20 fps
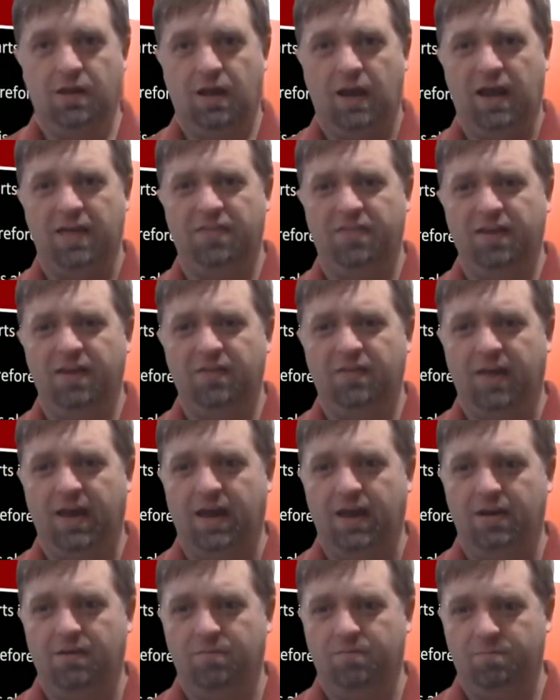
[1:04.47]
I think
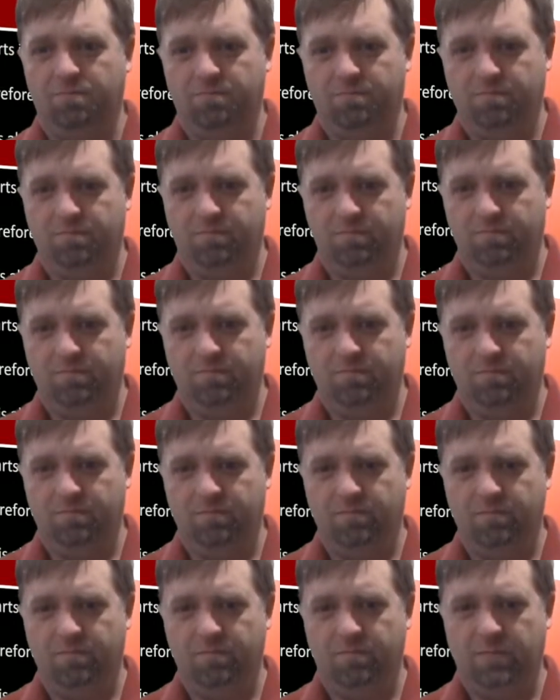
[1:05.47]
that
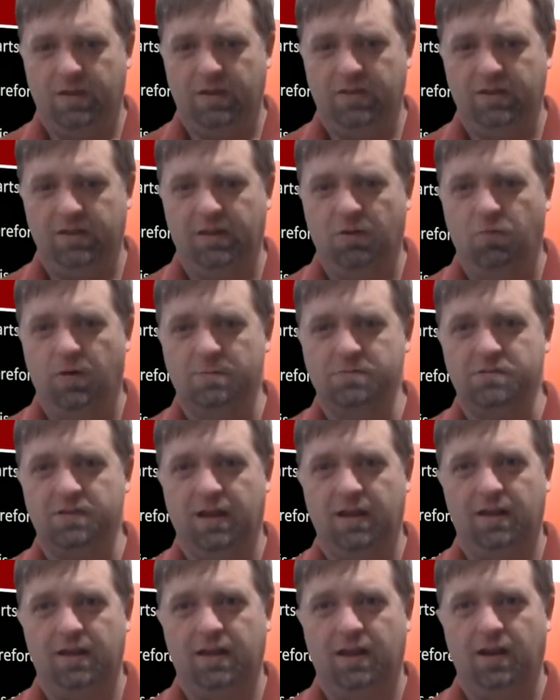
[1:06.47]

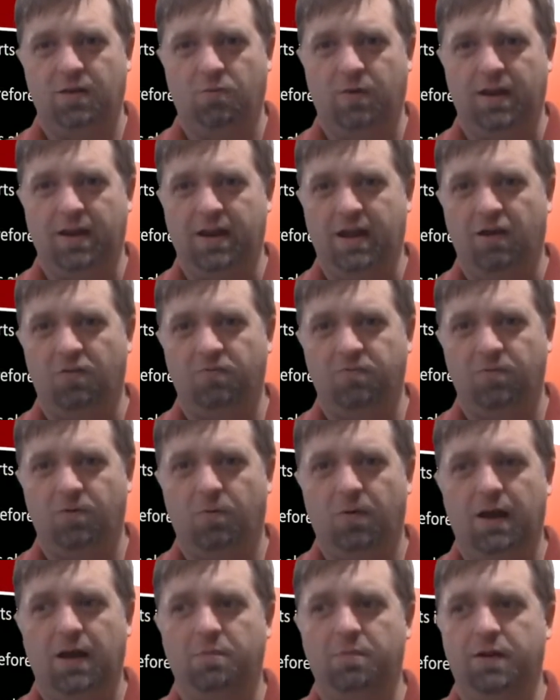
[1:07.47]
website kind of went down for a
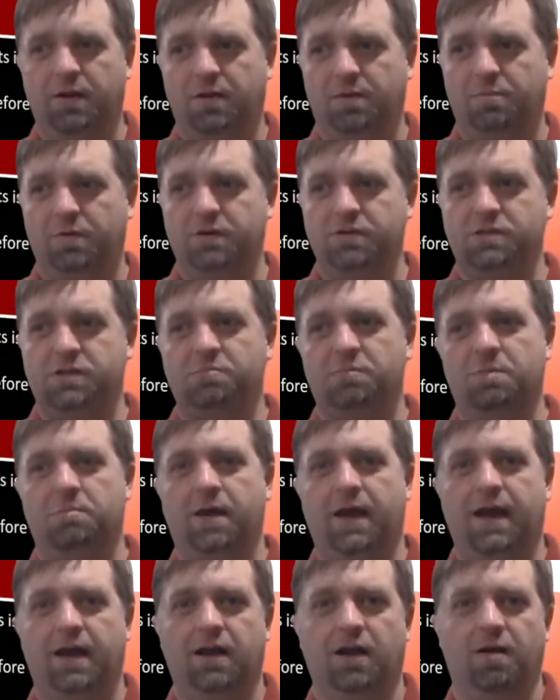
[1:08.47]
while, but it appears to be
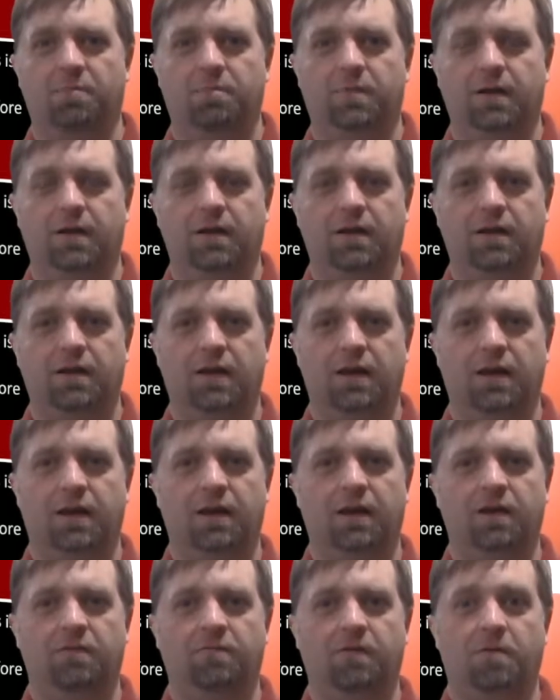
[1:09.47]
back up. And
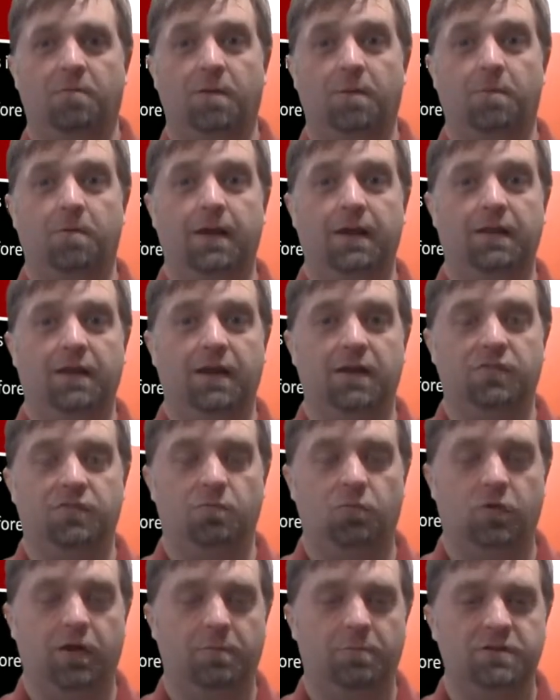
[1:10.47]
if I remember right, they had
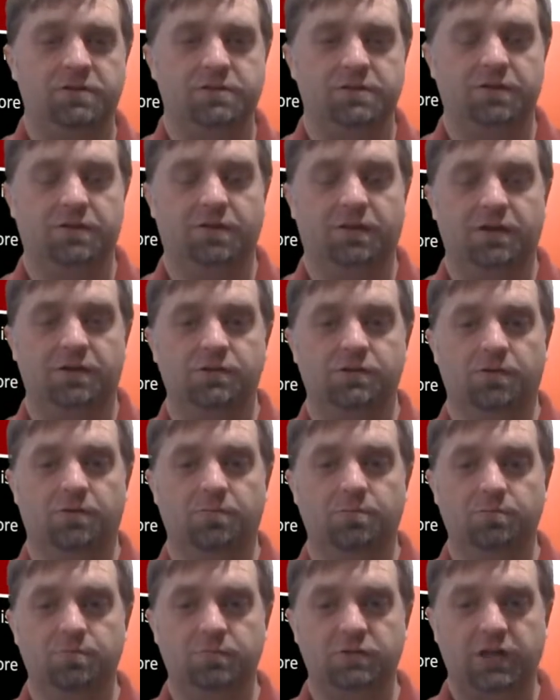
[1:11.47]
some great material there.
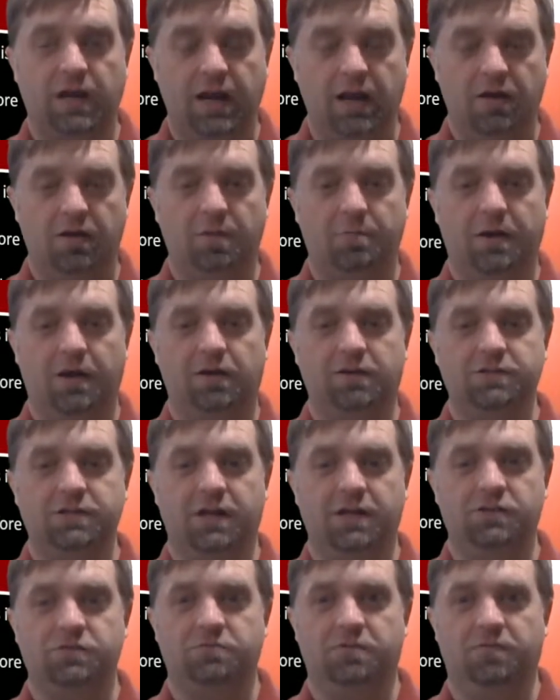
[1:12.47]
So check out
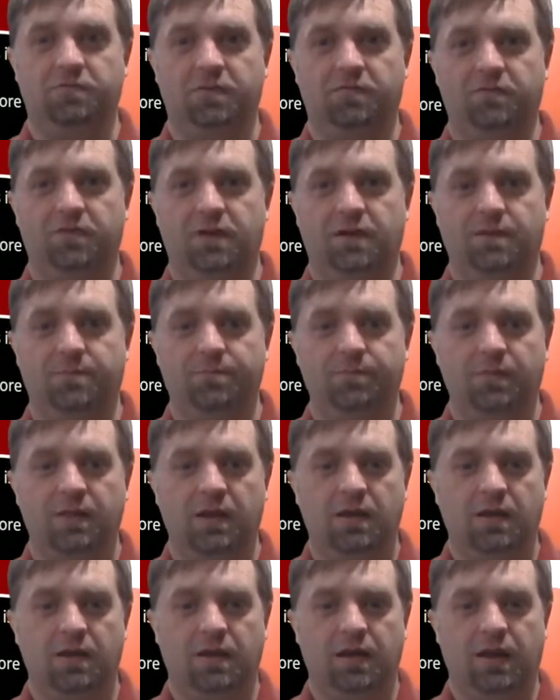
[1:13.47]
Apologetics 315.
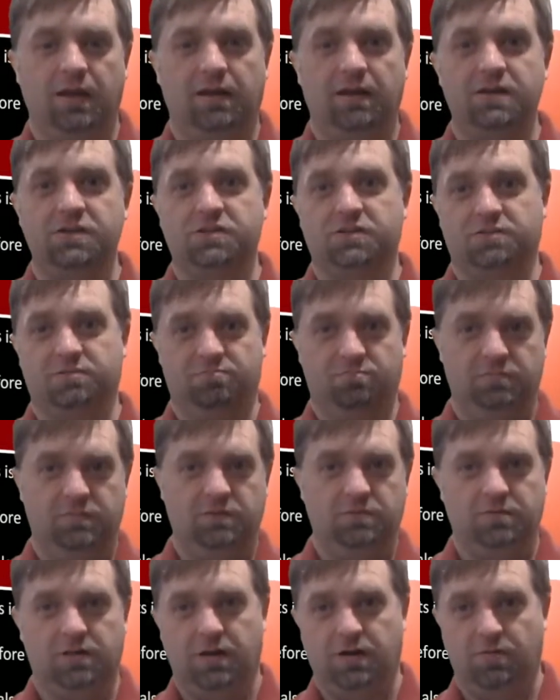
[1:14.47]
At least,
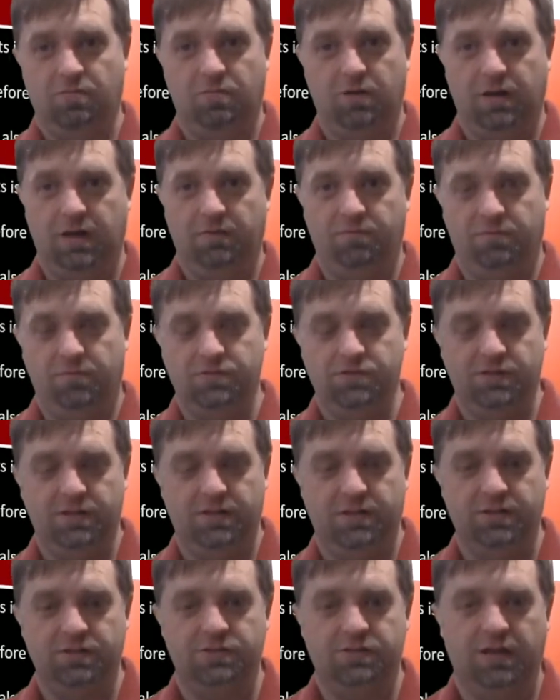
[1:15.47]
when I first
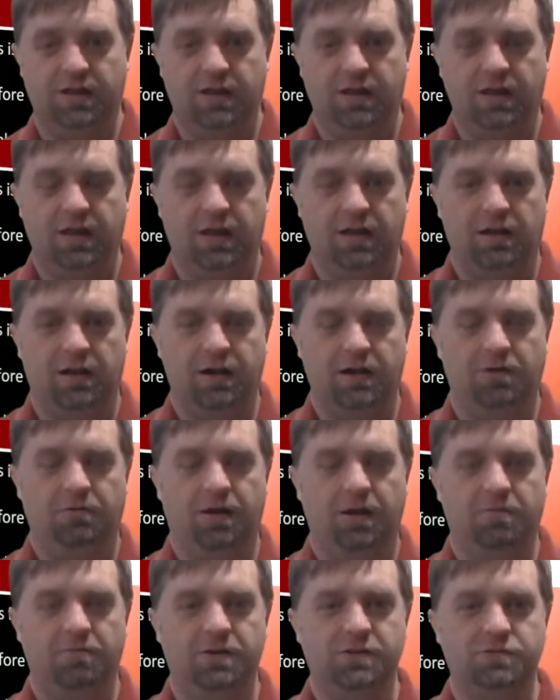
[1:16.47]
did this, they had a lot of
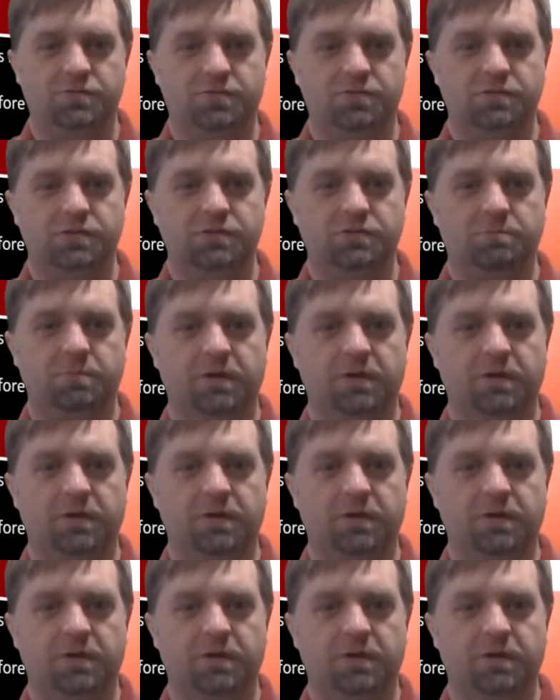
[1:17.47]
great resources.